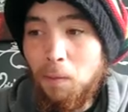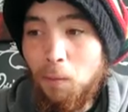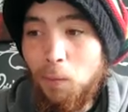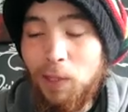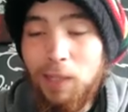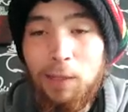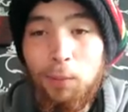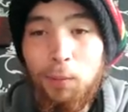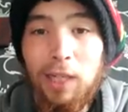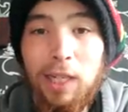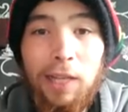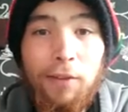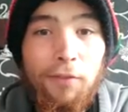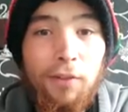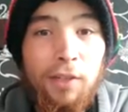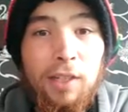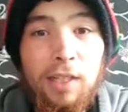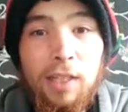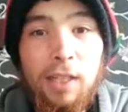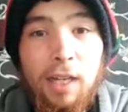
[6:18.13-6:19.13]
we
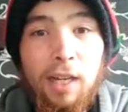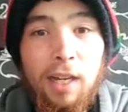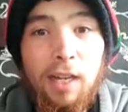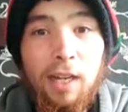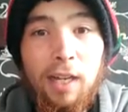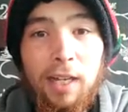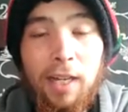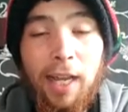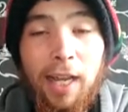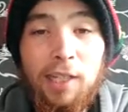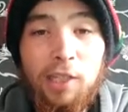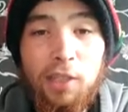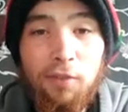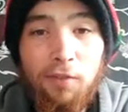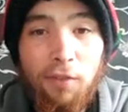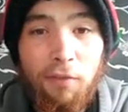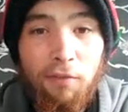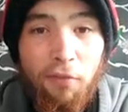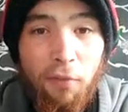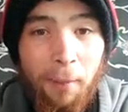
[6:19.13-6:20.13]
live in an age
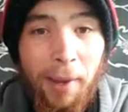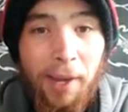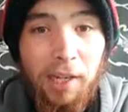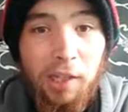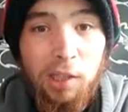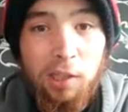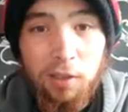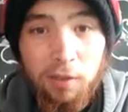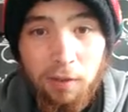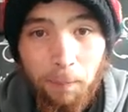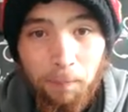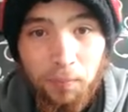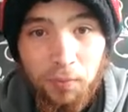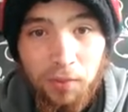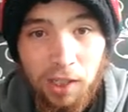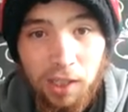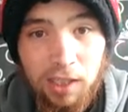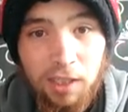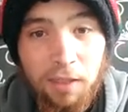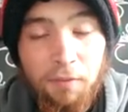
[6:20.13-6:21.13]
of information
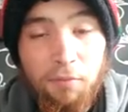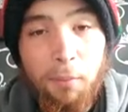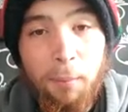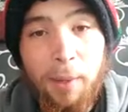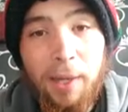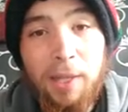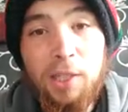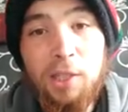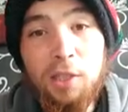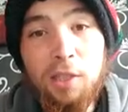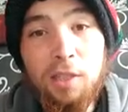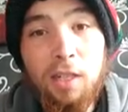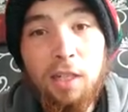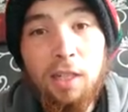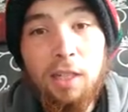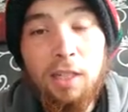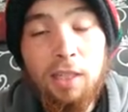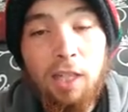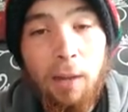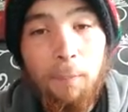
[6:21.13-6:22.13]
and disinformation,
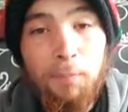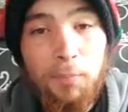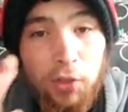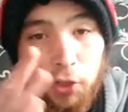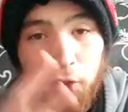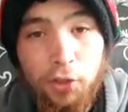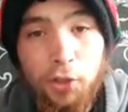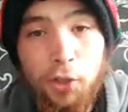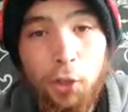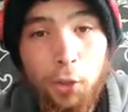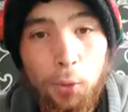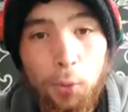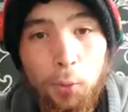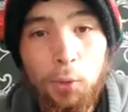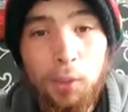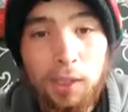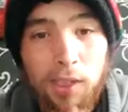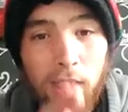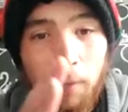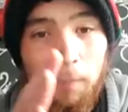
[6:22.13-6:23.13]
and it's up to
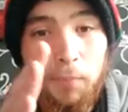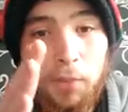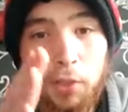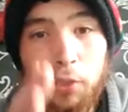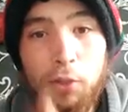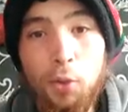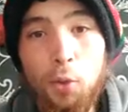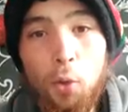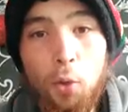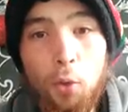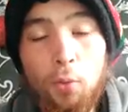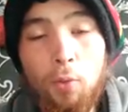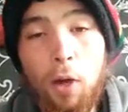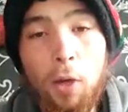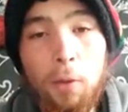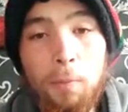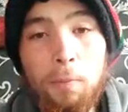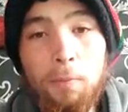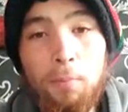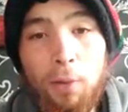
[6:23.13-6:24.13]
you. It's up to your
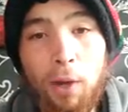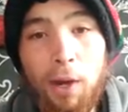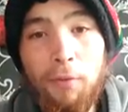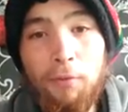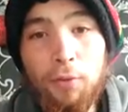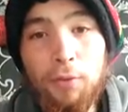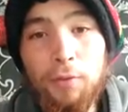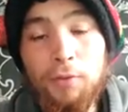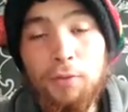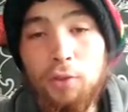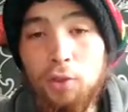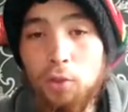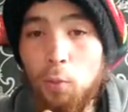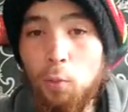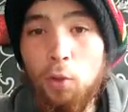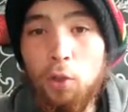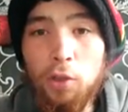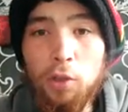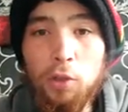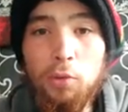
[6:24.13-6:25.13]
own preference to
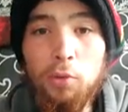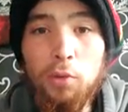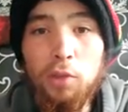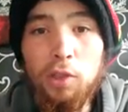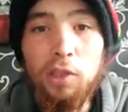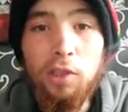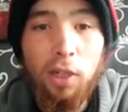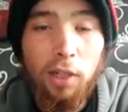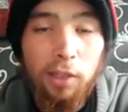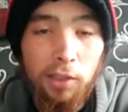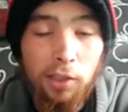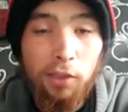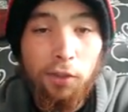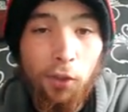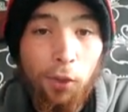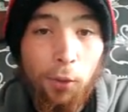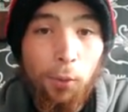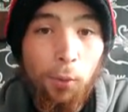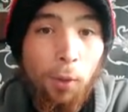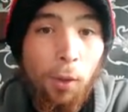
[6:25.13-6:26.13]
what you decide to
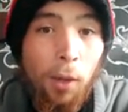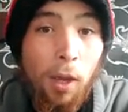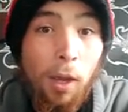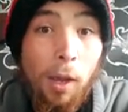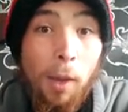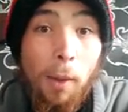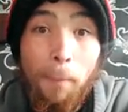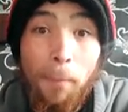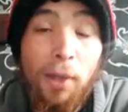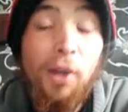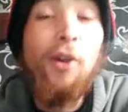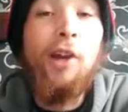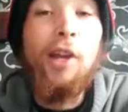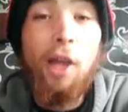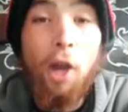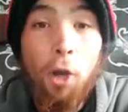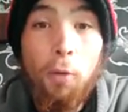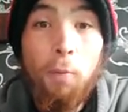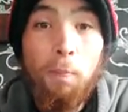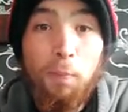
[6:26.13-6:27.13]
do. But I
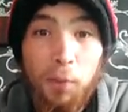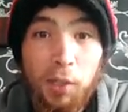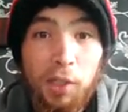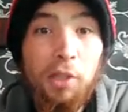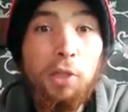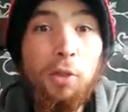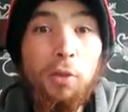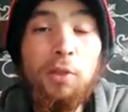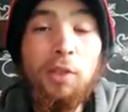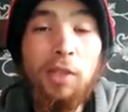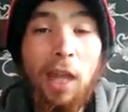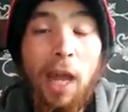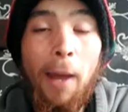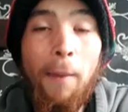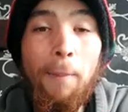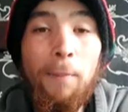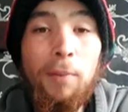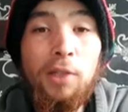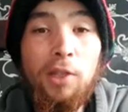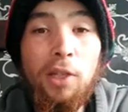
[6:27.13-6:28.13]
hope that you
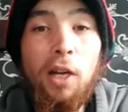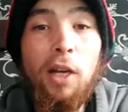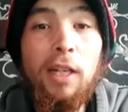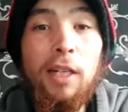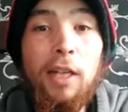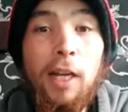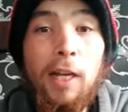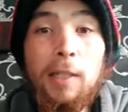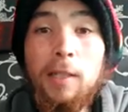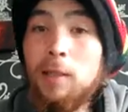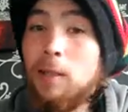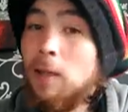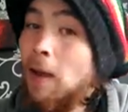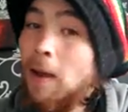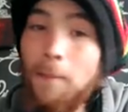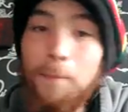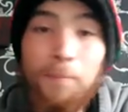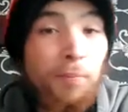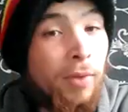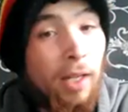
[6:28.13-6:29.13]
stand beside us
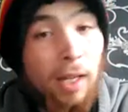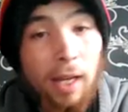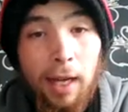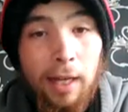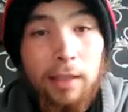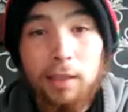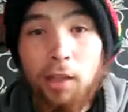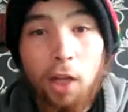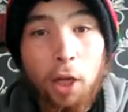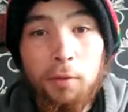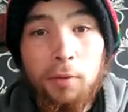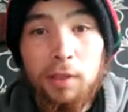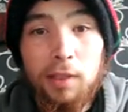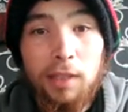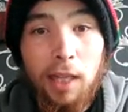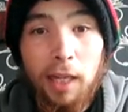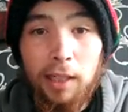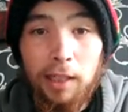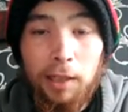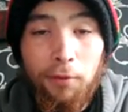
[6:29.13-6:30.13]
and don't
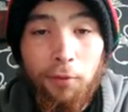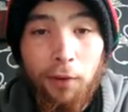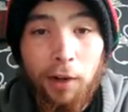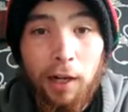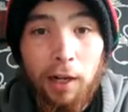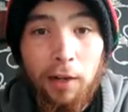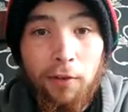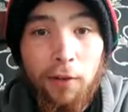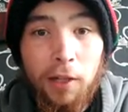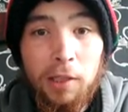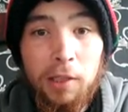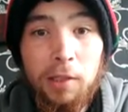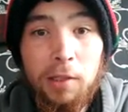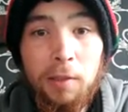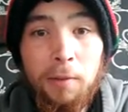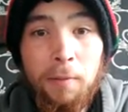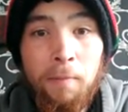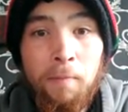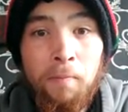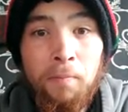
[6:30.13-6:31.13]
stand in front of
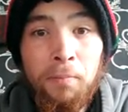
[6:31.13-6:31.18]
us,